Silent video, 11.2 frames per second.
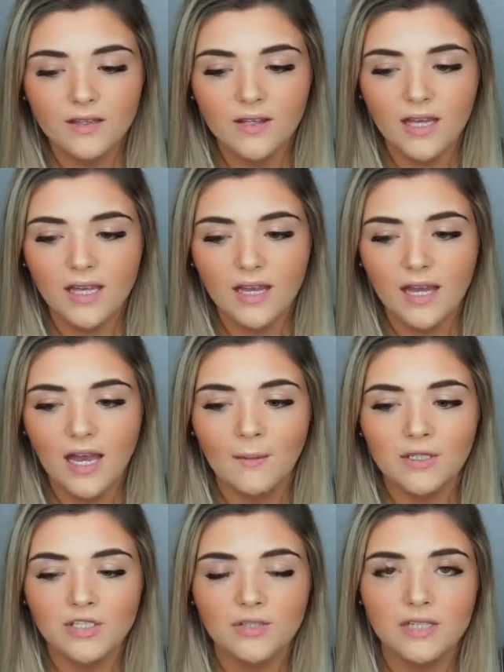like how
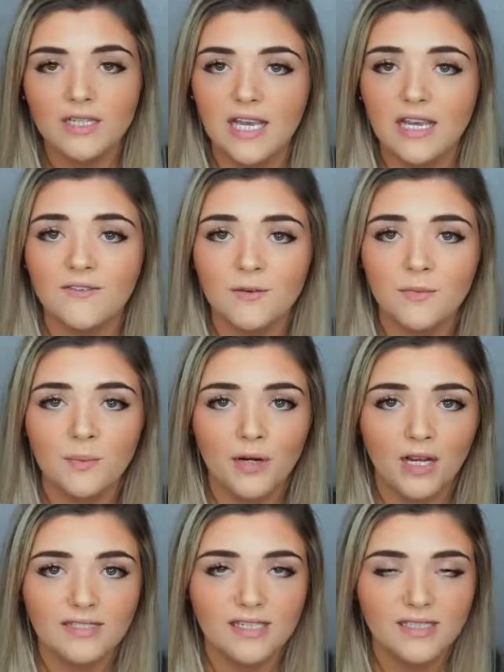much you can gain from the
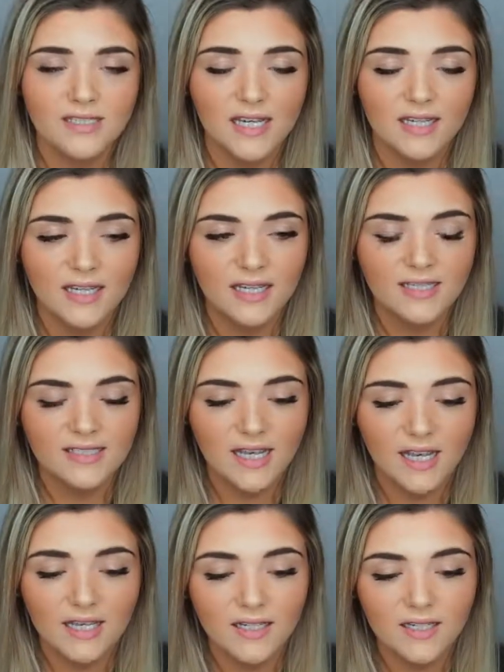process again like I
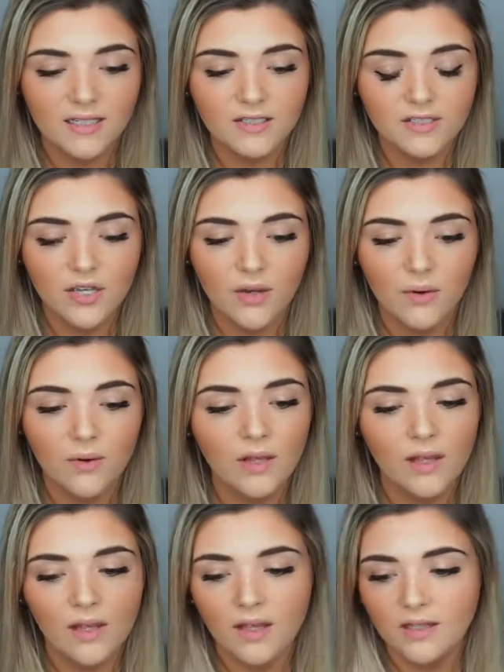said so
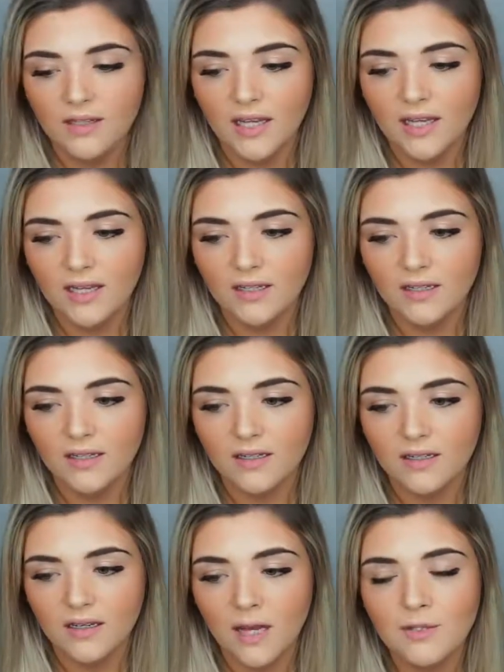like
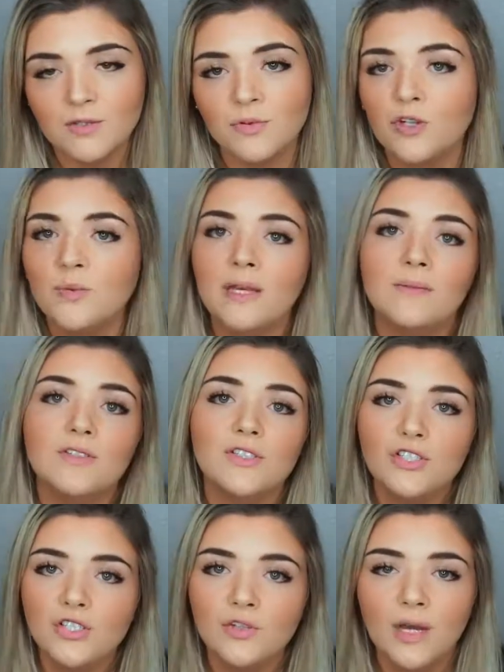how much more you'll be able
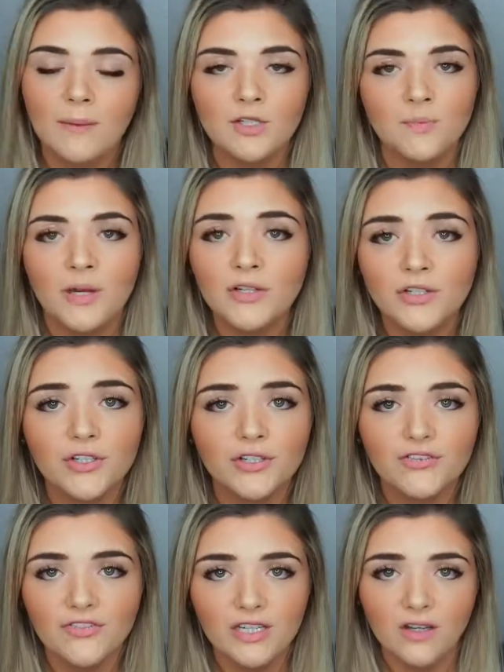to do how much better you're
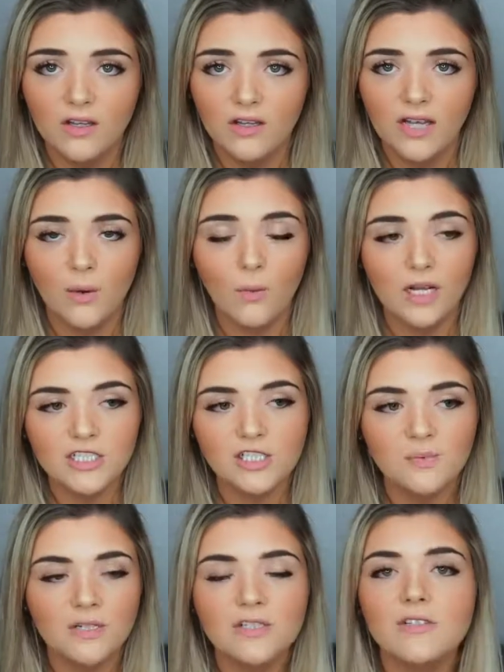gonna feel like watch
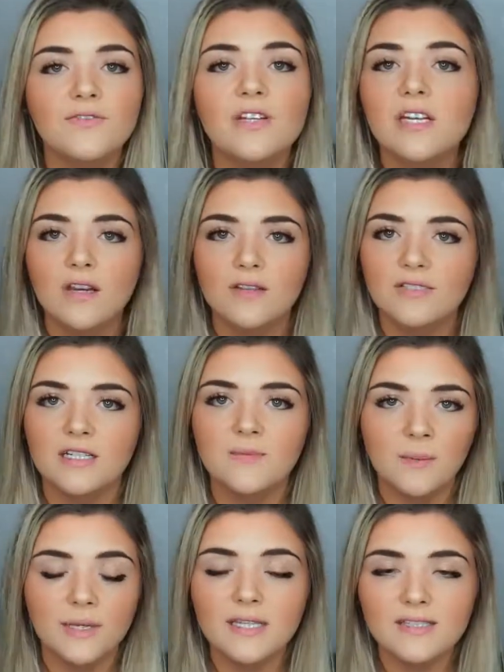inspirational videos that is
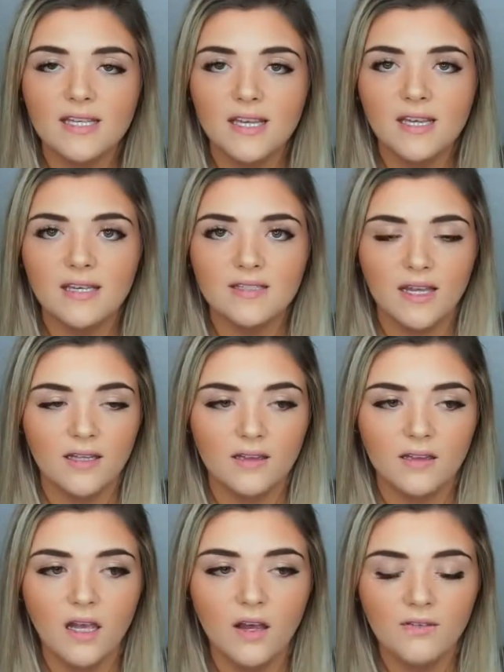my biggest thing is
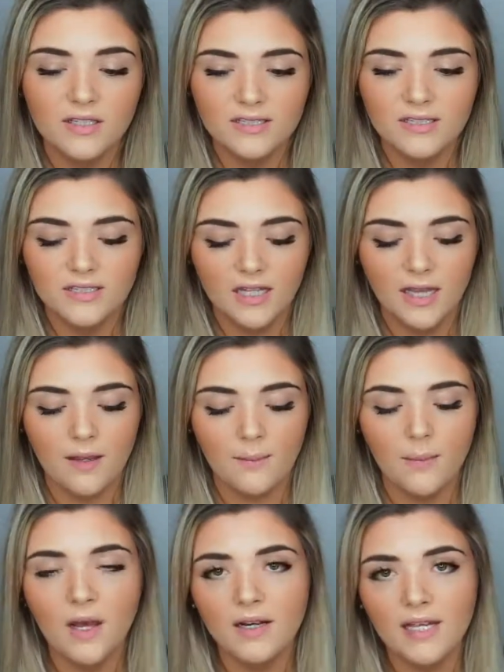I love listening to
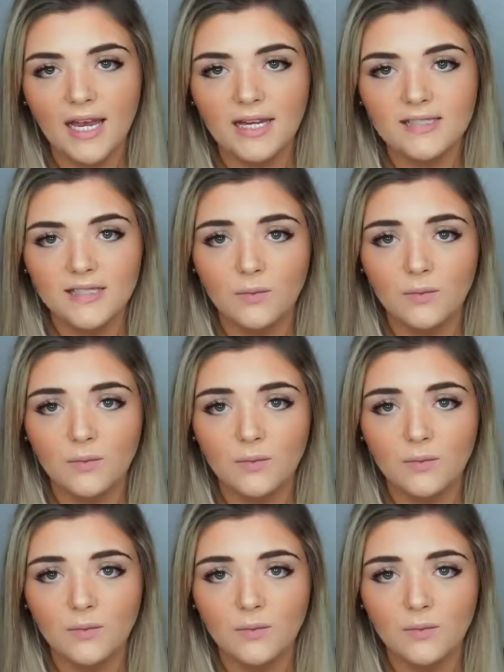like podcasts